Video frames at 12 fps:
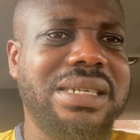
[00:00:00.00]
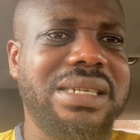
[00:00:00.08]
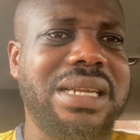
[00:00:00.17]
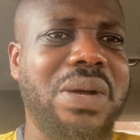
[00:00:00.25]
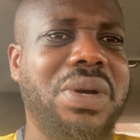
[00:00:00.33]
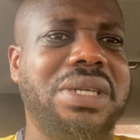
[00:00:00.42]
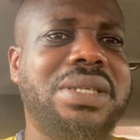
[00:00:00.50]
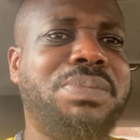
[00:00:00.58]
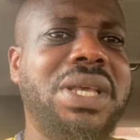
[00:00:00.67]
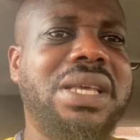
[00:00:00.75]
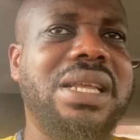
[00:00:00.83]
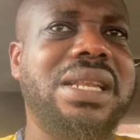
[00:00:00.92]
that were
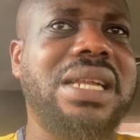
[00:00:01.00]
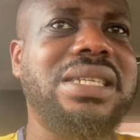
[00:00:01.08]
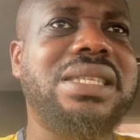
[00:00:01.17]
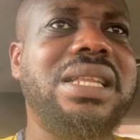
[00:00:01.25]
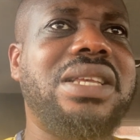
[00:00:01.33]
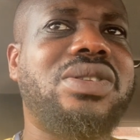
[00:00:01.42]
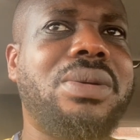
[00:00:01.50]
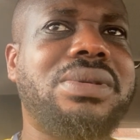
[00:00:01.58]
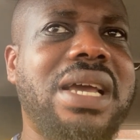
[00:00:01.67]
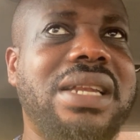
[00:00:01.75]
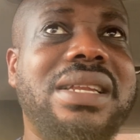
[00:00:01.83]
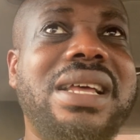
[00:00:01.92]
speaking that this thing is
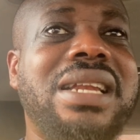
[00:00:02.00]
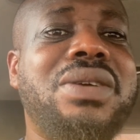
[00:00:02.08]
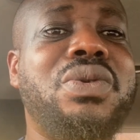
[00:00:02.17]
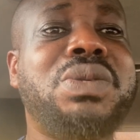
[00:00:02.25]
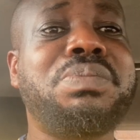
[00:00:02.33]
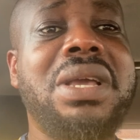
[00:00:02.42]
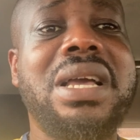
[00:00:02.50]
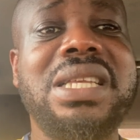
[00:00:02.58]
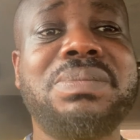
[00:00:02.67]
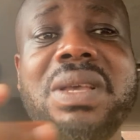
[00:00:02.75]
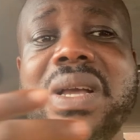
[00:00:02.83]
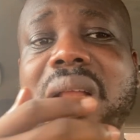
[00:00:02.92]
lopsided, and they will speak
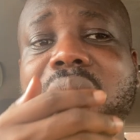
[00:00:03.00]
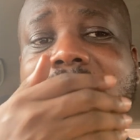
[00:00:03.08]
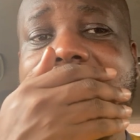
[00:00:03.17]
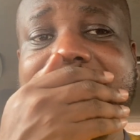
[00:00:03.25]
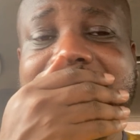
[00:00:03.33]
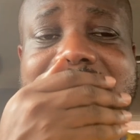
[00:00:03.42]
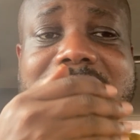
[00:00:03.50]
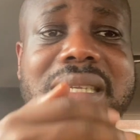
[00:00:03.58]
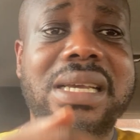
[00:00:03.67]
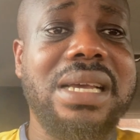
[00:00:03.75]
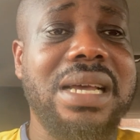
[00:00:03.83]
and do like this,